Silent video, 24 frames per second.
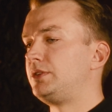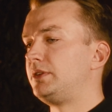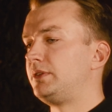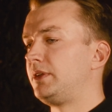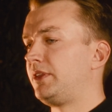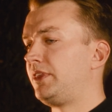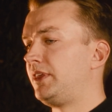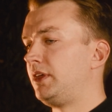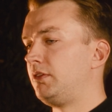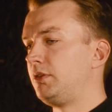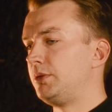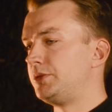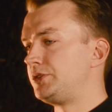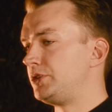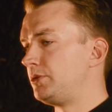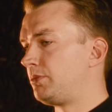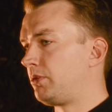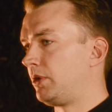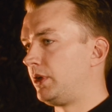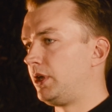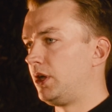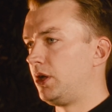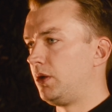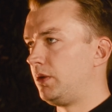Ethereum
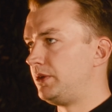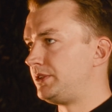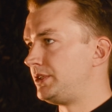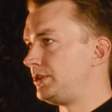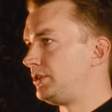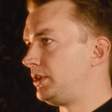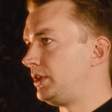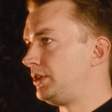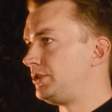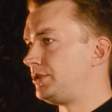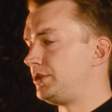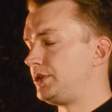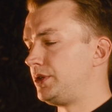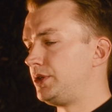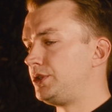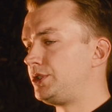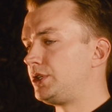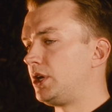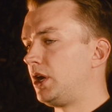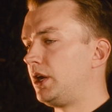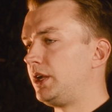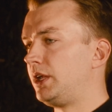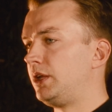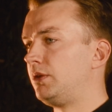2.0 has introduced
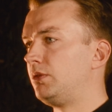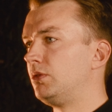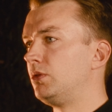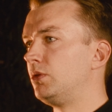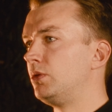sharding.